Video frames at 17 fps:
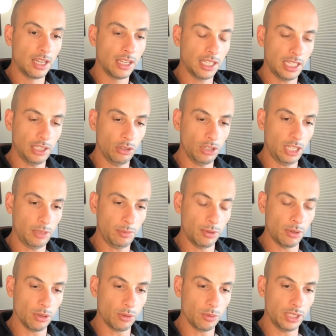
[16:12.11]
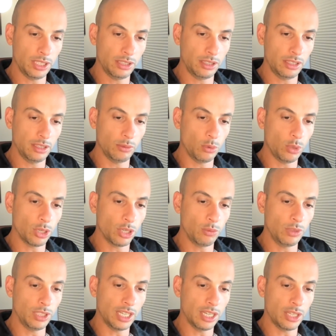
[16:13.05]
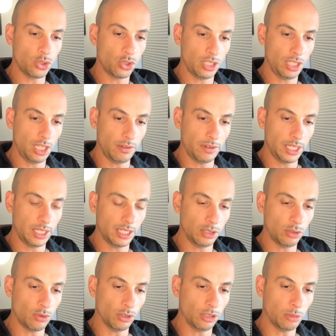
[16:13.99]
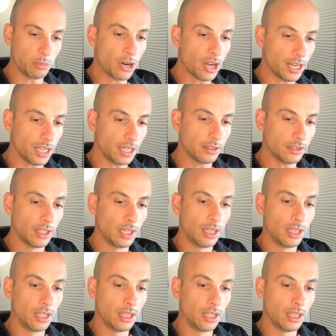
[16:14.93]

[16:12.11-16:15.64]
Can you help working with the engineering and grow the product?